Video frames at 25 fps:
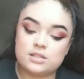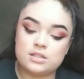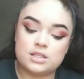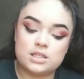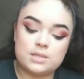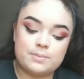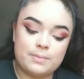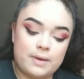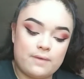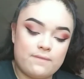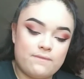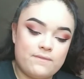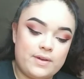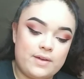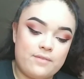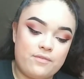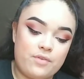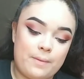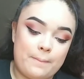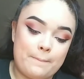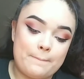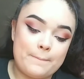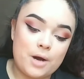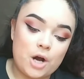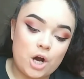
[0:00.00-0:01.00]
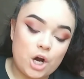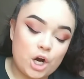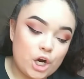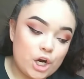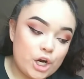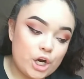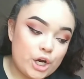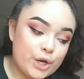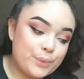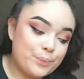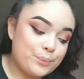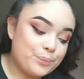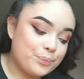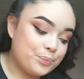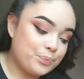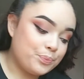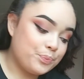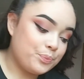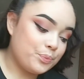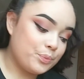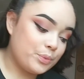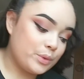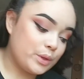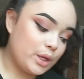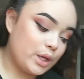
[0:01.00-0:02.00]
is my favorite part,
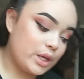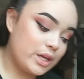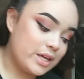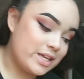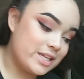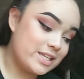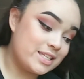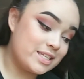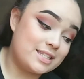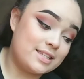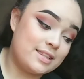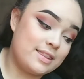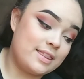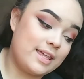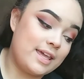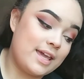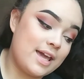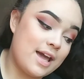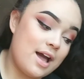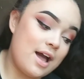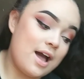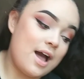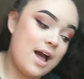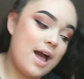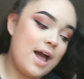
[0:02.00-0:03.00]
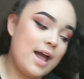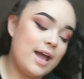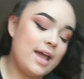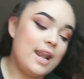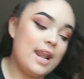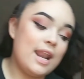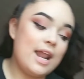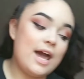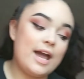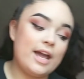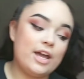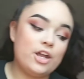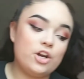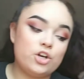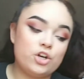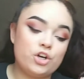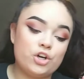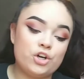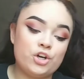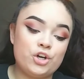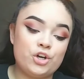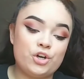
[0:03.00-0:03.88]
is the highlighter.